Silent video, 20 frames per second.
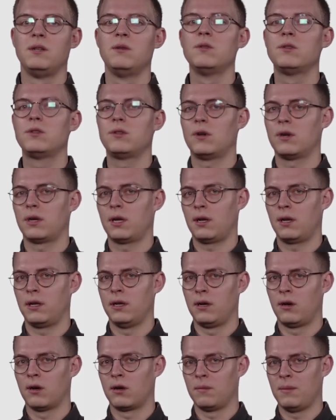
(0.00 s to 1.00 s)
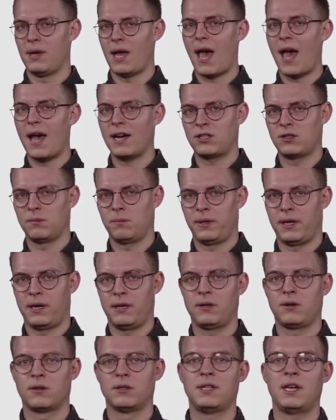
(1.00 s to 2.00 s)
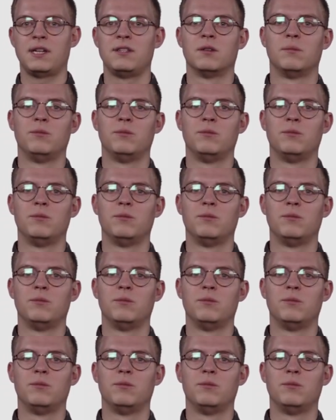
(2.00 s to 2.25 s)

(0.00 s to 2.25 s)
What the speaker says: New Circular Economy Action Plan contains